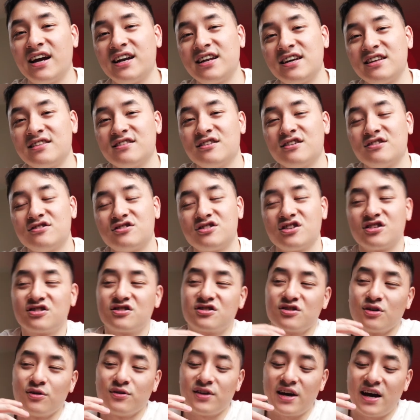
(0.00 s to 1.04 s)
it, just
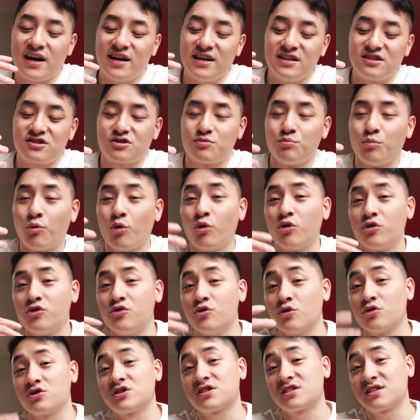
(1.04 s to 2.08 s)
so that it's more
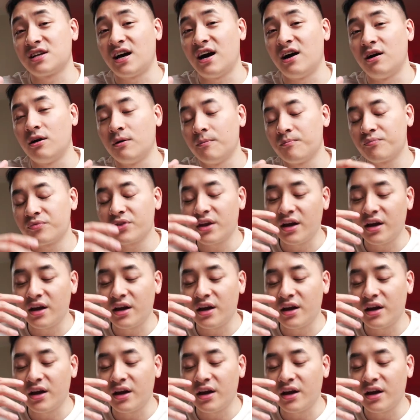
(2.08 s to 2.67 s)
your style.